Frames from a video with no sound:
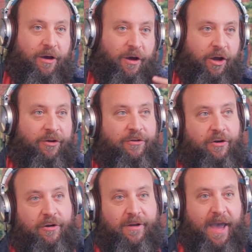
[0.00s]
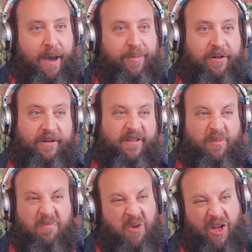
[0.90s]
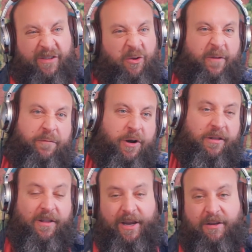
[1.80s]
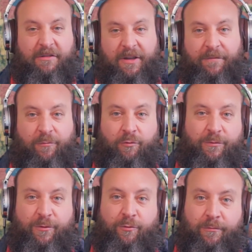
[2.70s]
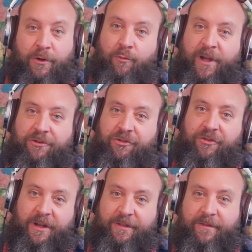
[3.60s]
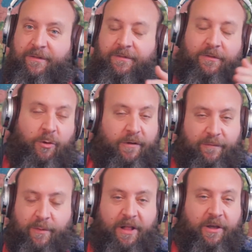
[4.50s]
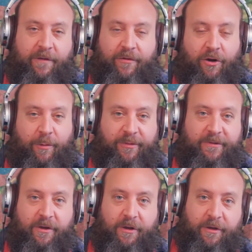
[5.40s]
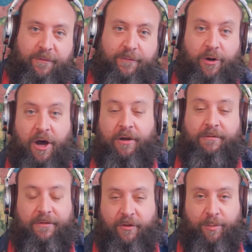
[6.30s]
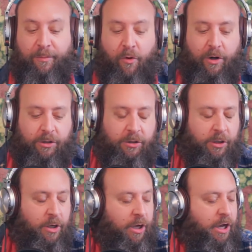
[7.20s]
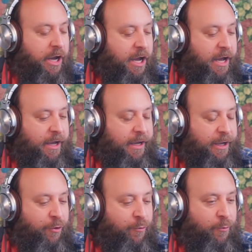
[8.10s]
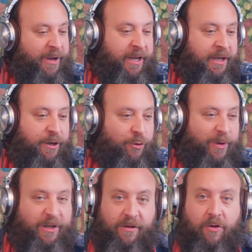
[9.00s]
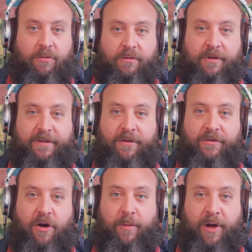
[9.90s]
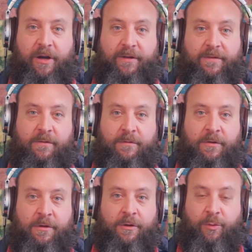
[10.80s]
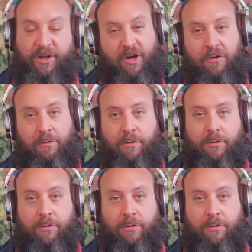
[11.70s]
under capitalism. Also, if we're like rich in sort of relative terms to if we're not super poor, we don't listen to our bodies. We don't.